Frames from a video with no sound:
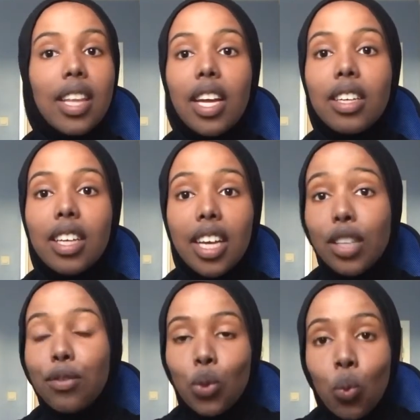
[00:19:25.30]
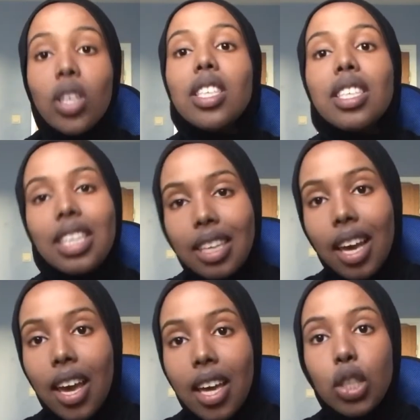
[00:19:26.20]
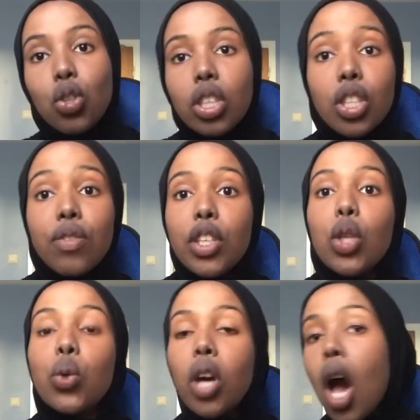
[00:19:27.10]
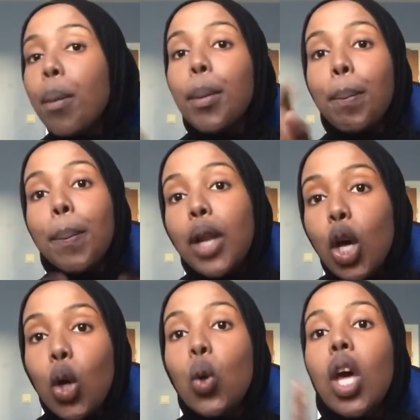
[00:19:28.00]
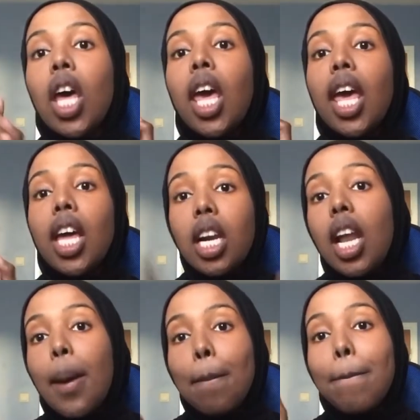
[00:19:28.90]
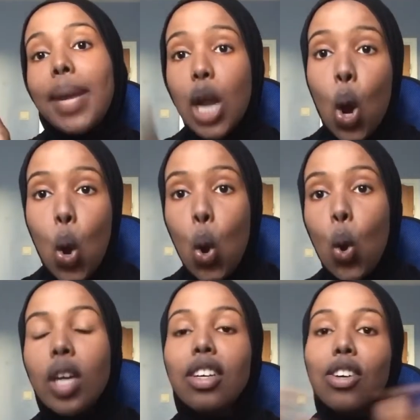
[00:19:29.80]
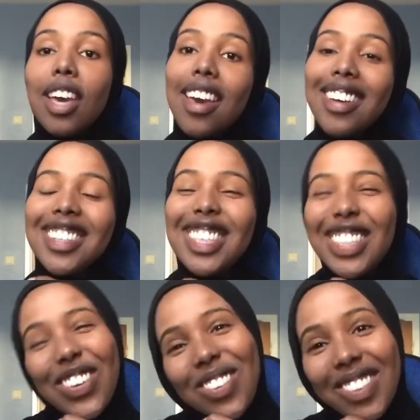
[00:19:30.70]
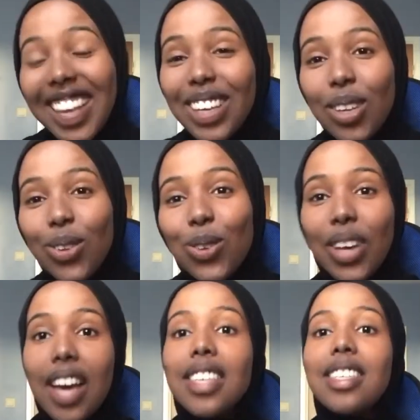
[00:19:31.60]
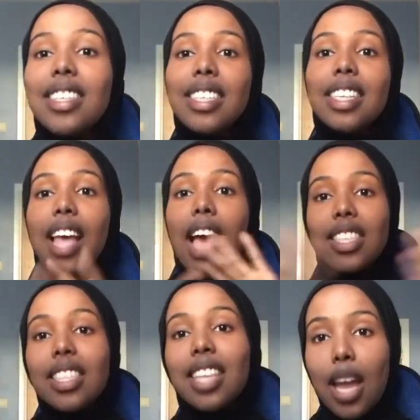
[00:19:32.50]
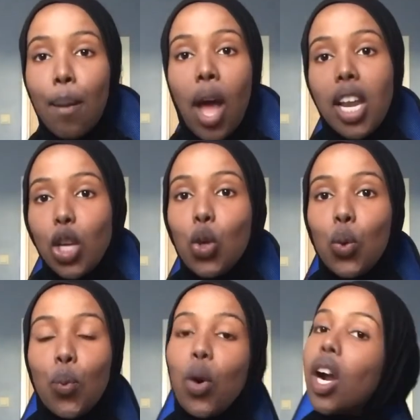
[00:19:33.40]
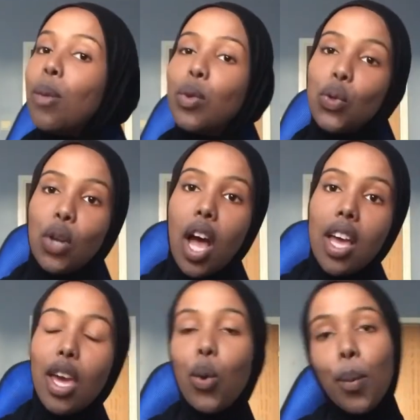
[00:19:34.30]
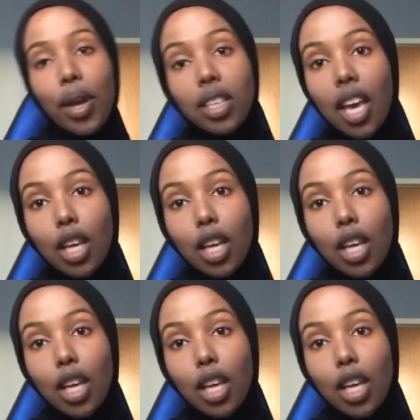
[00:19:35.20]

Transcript: if you want to see a introduction video, comment below and let me know. Okay, so thank you guys. Assalamu alaikum wa rahmatullahi wa barakatuh.